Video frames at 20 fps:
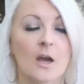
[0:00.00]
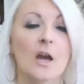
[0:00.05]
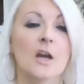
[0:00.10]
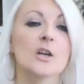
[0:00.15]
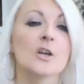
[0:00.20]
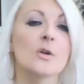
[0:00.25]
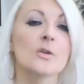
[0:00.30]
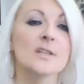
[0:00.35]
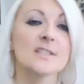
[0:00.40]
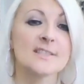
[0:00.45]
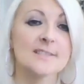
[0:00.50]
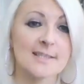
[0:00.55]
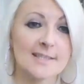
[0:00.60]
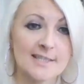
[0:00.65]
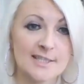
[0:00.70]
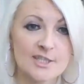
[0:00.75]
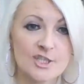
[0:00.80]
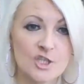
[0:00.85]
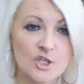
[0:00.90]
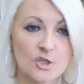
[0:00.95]
I'm going to
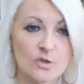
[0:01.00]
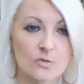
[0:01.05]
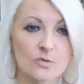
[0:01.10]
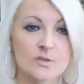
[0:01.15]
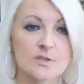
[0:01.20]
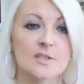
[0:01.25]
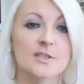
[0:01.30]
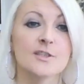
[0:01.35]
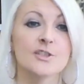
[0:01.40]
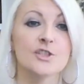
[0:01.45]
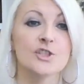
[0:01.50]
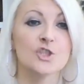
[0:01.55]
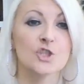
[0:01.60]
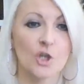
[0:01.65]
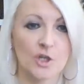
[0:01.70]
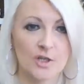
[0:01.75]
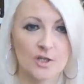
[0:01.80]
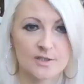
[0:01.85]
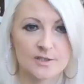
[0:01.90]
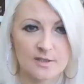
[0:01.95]
teach you to
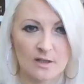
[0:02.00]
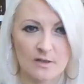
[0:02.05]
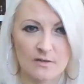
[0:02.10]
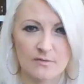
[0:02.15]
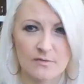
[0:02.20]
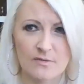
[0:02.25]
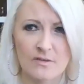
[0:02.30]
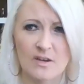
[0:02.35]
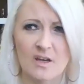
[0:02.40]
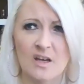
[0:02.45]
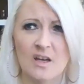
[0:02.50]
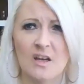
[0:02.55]
enjoy yourself.